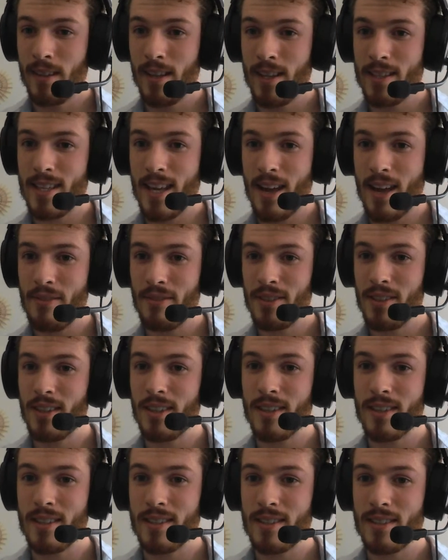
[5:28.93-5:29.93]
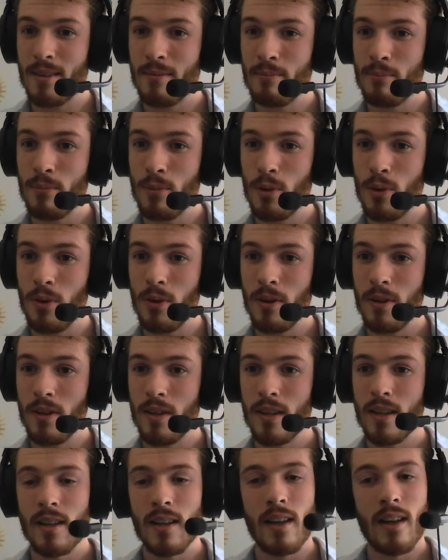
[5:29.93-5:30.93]
Let's have a look at some more.
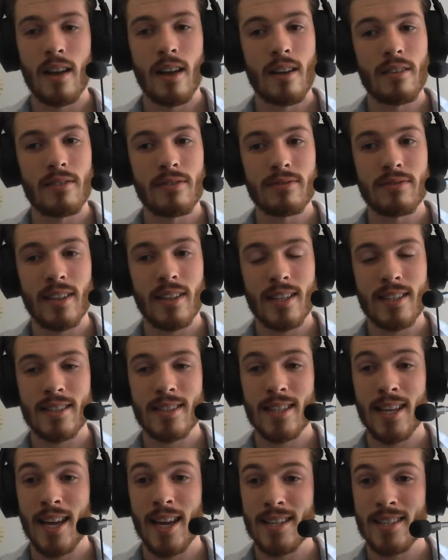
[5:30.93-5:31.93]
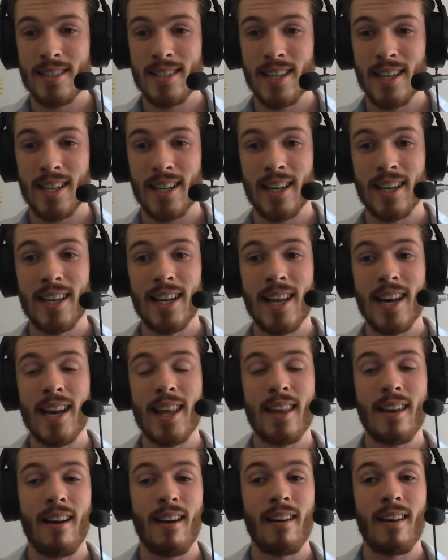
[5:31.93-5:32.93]
Fantastic.
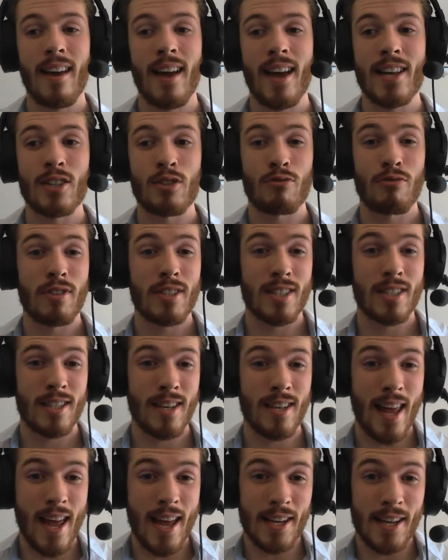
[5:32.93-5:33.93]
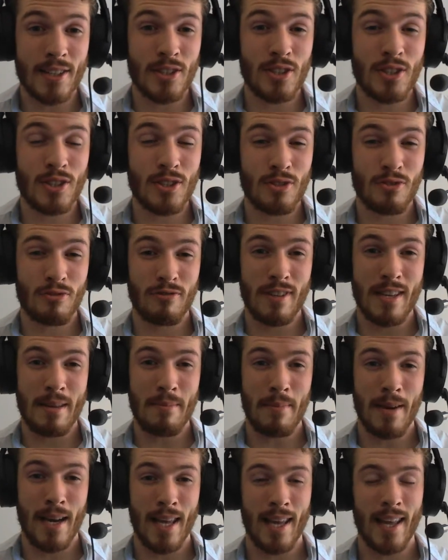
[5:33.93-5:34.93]
Liliana has written
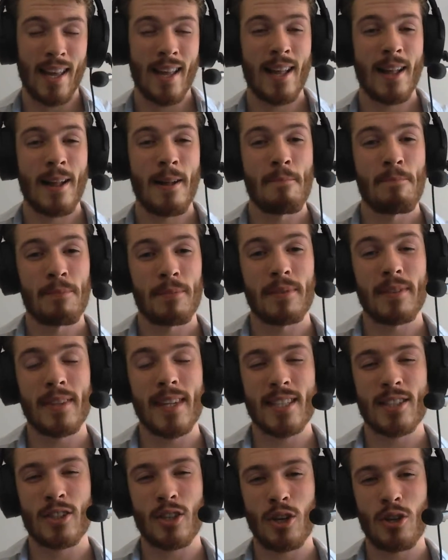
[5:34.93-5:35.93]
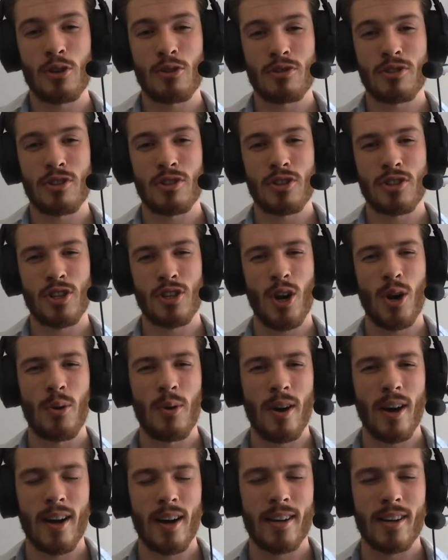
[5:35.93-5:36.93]
extremely. This goes to
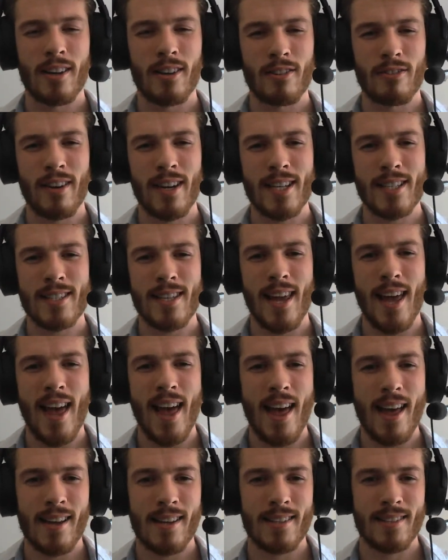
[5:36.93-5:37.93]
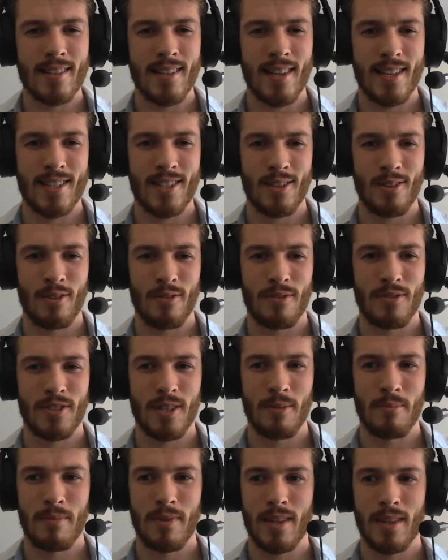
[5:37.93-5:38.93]
show a great excess of
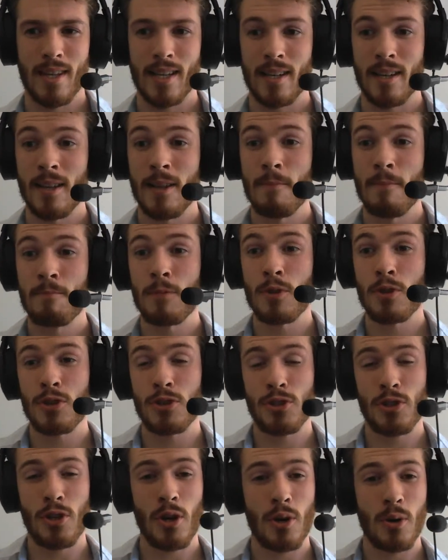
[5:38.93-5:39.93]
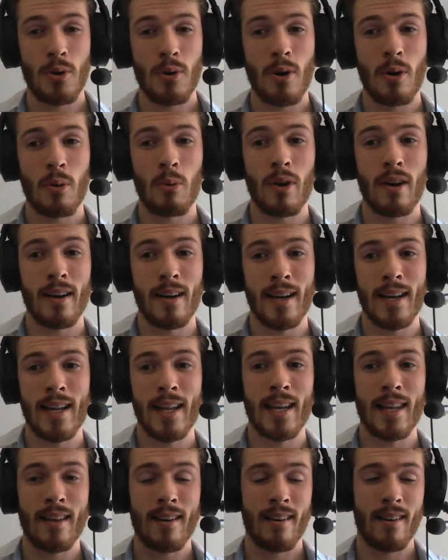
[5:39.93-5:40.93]
something. So what
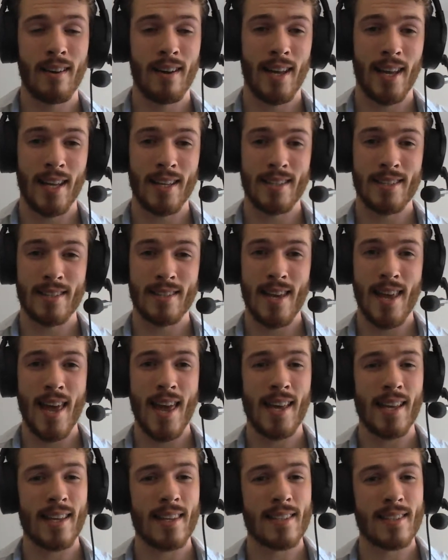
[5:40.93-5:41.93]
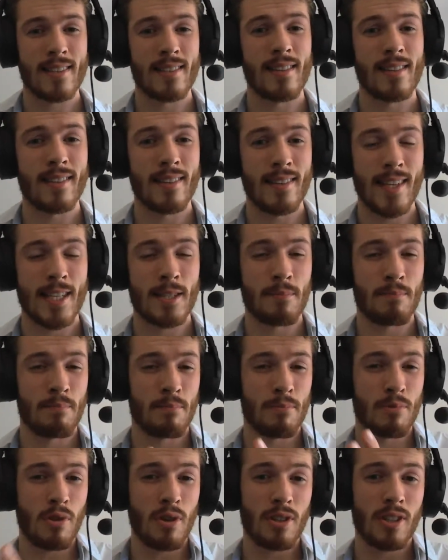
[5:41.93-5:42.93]
Liliana is saying is that this
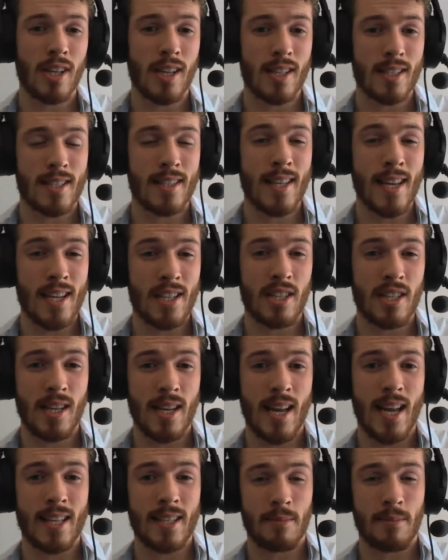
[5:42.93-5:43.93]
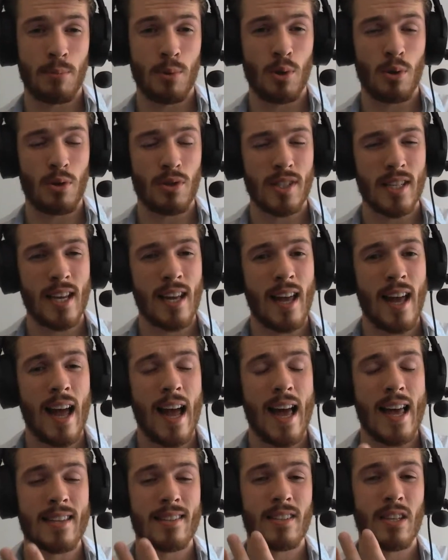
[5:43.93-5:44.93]
product that she has bought
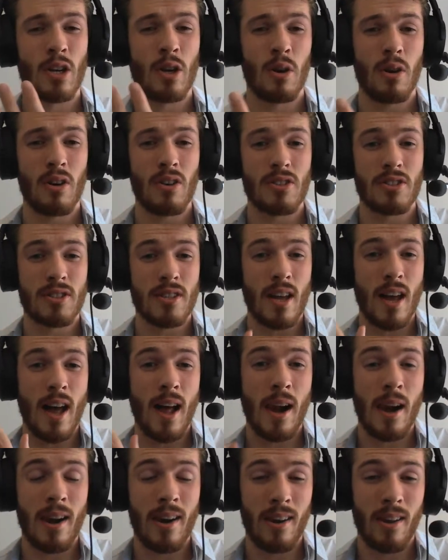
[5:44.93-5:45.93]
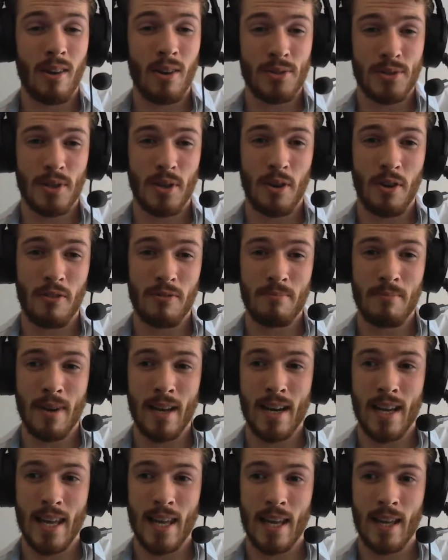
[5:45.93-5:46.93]
has cost a lot of
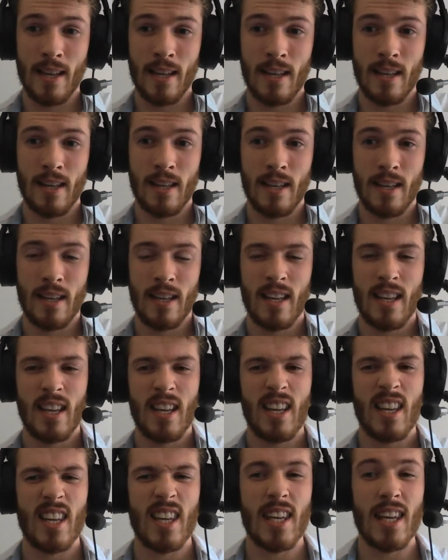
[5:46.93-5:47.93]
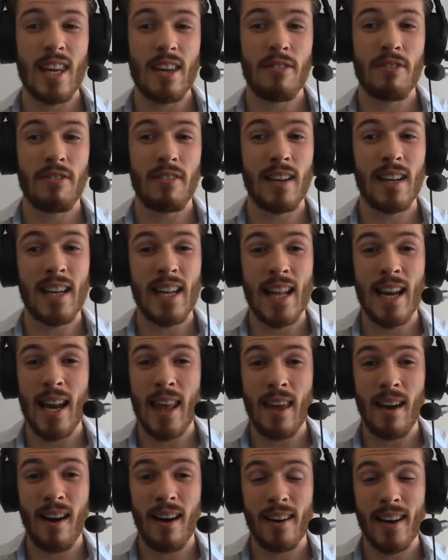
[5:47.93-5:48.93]
money. If
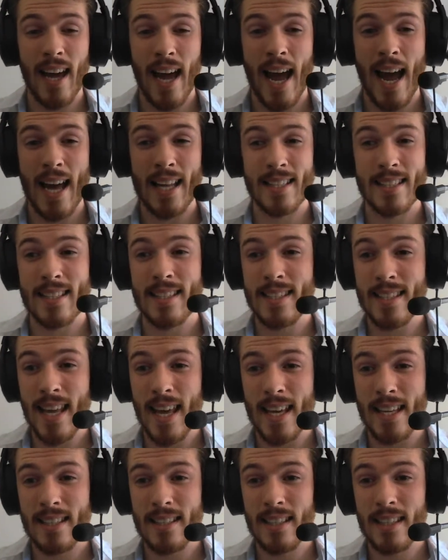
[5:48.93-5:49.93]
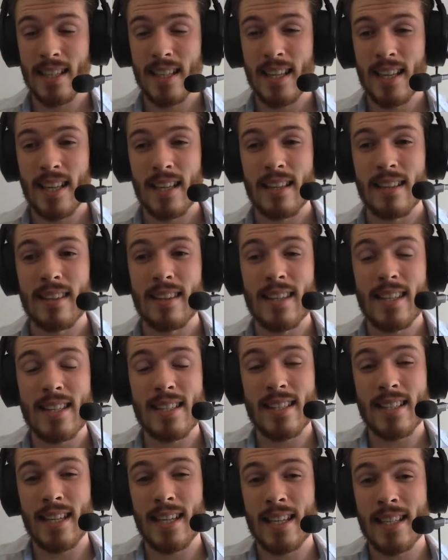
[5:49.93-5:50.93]
Liliana had said,
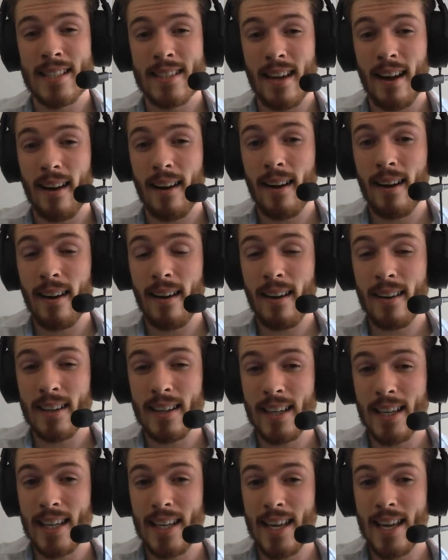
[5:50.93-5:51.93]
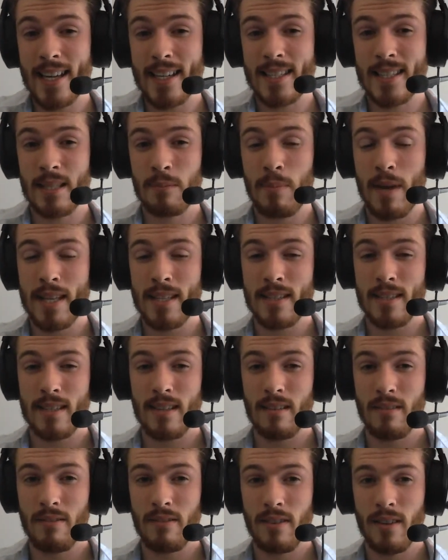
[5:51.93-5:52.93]
this is hardly
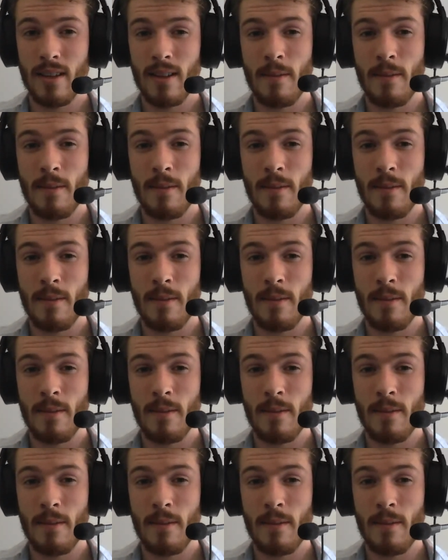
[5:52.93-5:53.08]
expensive,